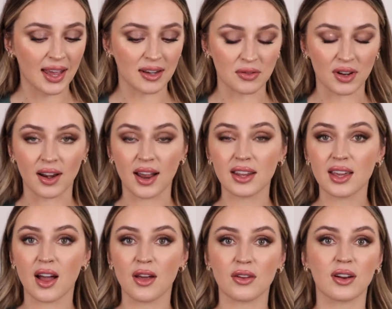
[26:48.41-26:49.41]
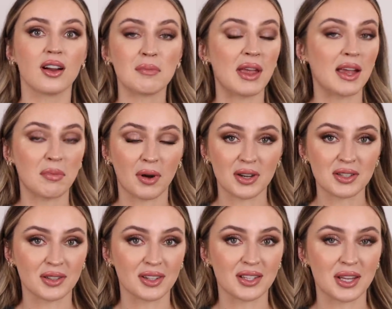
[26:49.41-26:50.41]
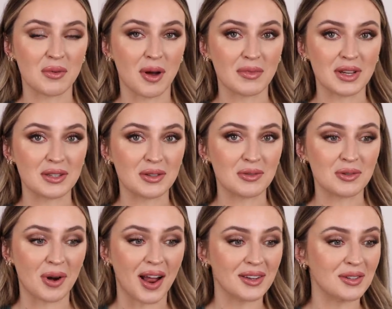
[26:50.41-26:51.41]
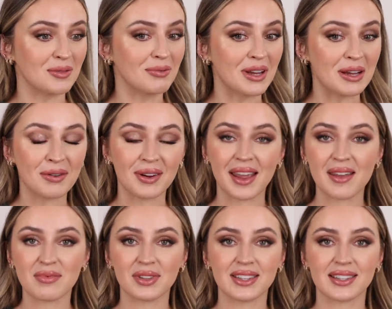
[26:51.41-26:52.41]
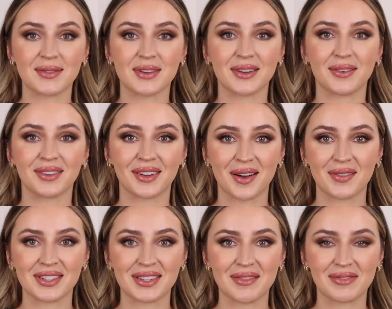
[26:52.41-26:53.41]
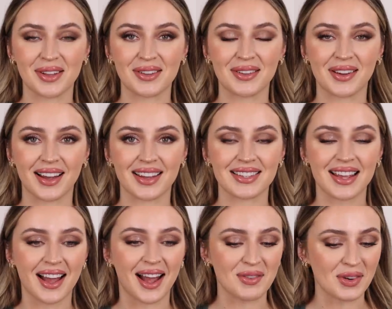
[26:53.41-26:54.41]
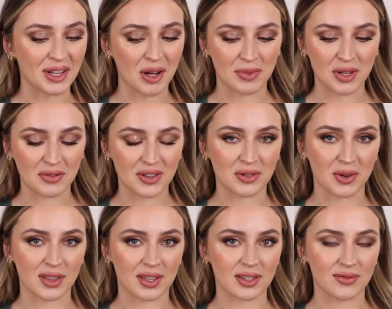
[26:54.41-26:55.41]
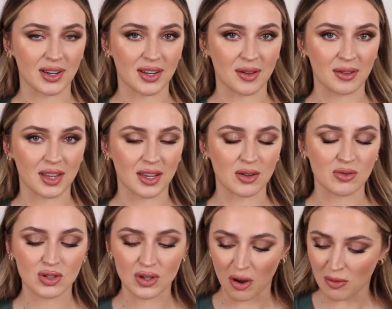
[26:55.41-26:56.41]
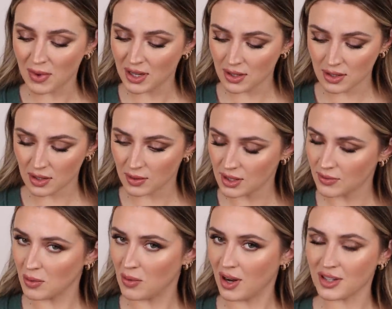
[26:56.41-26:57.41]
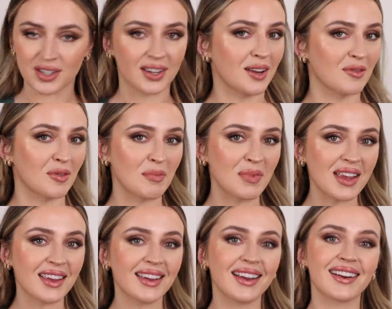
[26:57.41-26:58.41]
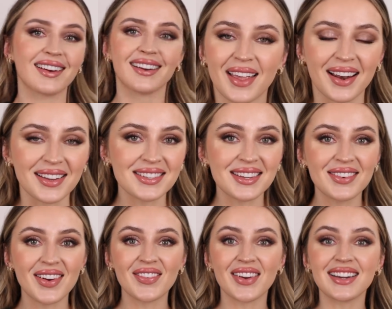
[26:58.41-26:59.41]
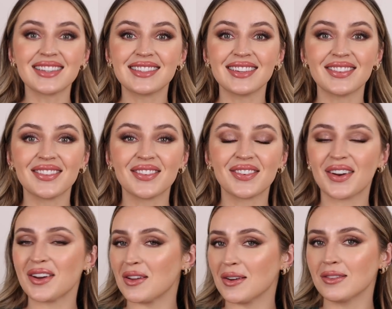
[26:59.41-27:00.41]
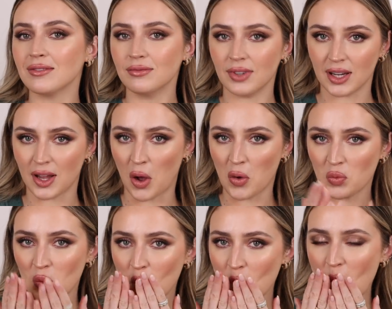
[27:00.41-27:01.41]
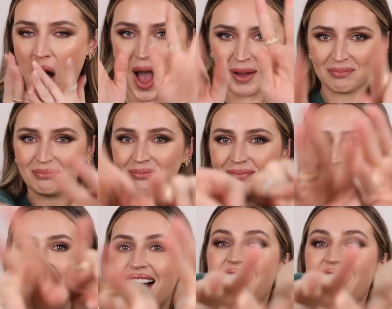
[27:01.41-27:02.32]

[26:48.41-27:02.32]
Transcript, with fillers: And if there are any other makeup artist looks that you want me to try to recreate, please let me know in the comments down below, you guys. I really hope that you've enjoyed this video. Thank you so much as always for watching and for being here. And I'll see you all very soon for a new video. Bye!